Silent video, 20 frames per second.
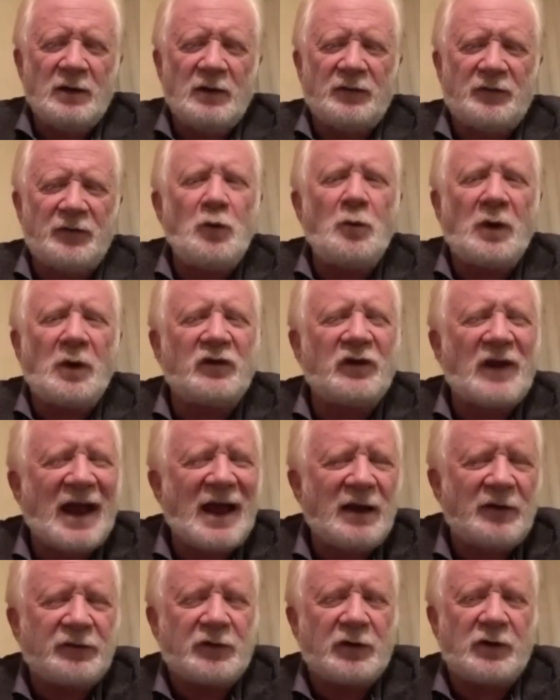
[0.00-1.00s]
a few months
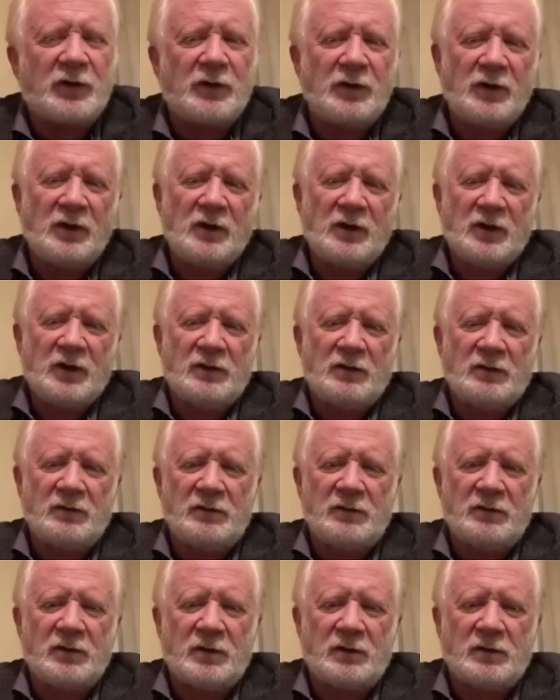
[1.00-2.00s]
after
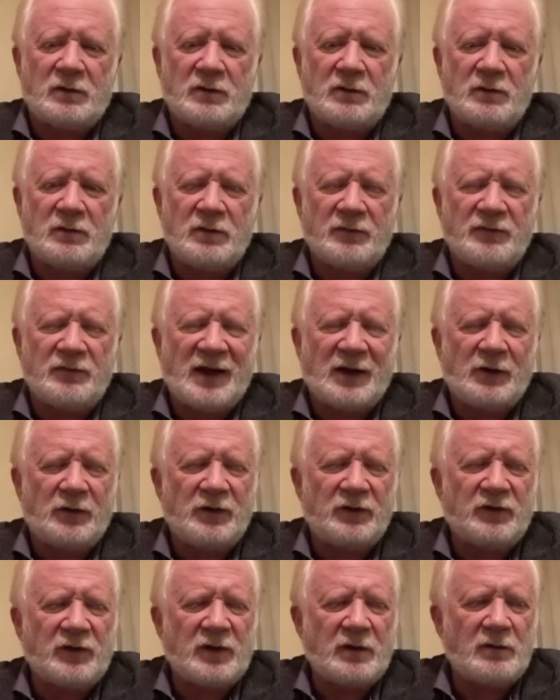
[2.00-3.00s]
the
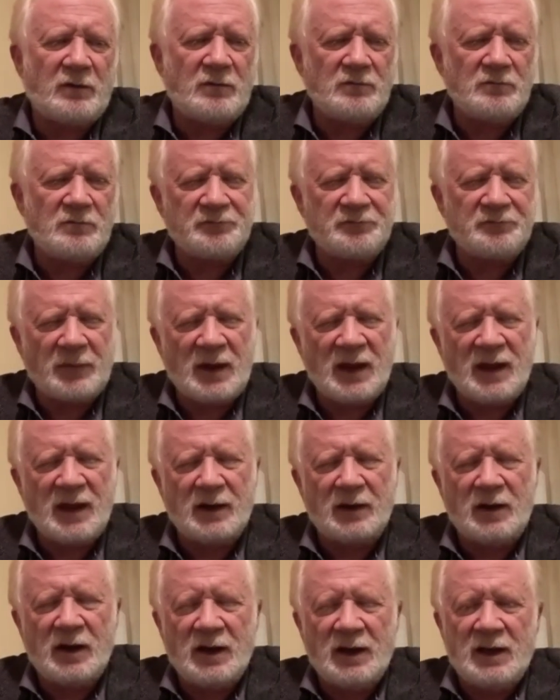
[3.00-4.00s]
virus
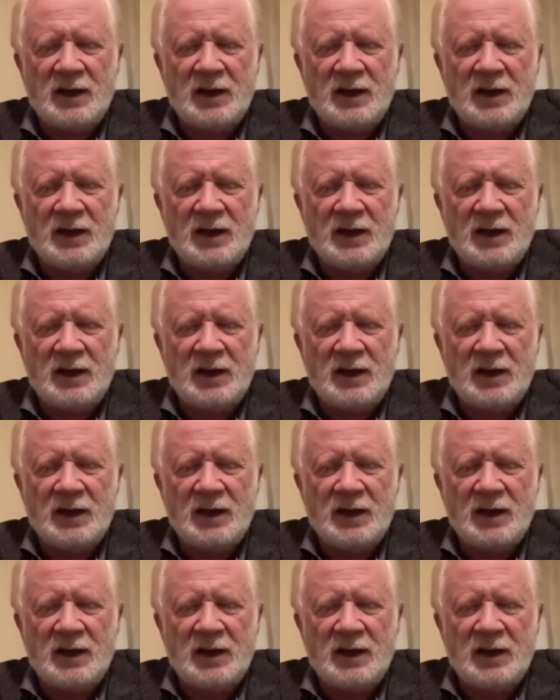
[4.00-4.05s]
hit,